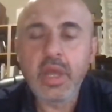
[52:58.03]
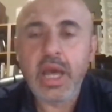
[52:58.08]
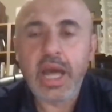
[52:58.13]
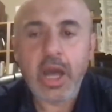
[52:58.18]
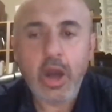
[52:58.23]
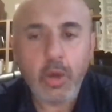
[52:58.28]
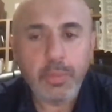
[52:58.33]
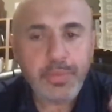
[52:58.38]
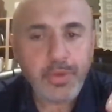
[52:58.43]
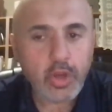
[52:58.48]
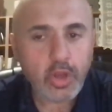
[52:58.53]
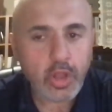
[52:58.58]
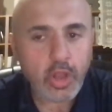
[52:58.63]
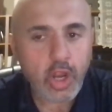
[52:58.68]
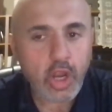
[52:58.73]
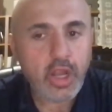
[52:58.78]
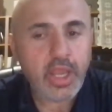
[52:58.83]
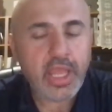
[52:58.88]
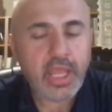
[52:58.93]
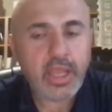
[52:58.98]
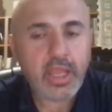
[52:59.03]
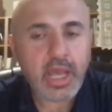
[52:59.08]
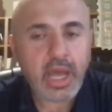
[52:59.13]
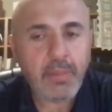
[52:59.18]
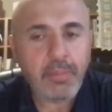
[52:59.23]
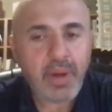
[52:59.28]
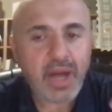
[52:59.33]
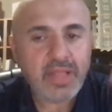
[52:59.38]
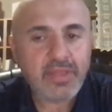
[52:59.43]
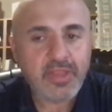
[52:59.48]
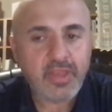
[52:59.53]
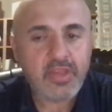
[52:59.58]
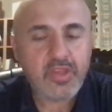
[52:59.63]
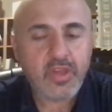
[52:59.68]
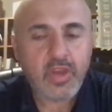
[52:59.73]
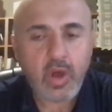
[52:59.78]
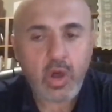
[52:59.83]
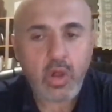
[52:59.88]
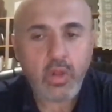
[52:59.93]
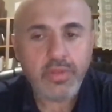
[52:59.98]
I hope you're learning about
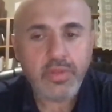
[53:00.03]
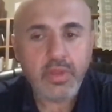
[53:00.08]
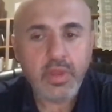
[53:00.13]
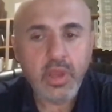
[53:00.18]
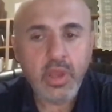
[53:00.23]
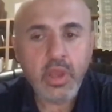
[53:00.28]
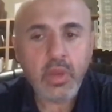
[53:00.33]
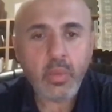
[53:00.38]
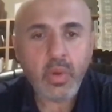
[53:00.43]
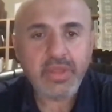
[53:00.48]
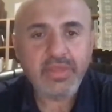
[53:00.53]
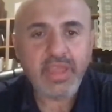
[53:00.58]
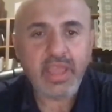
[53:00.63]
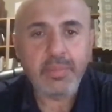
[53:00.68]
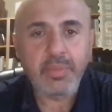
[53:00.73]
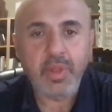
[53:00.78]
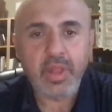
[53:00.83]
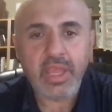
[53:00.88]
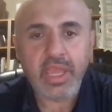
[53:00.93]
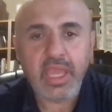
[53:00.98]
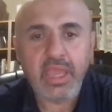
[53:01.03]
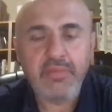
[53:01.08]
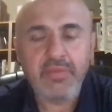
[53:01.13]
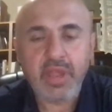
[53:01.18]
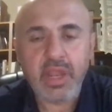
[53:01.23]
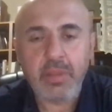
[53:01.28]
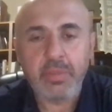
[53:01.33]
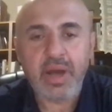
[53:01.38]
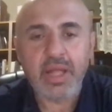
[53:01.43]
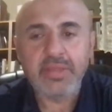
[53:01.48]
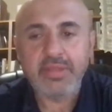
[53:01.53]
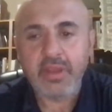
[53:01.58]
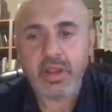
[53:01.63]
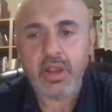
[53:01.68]
this cult, what they believe, and about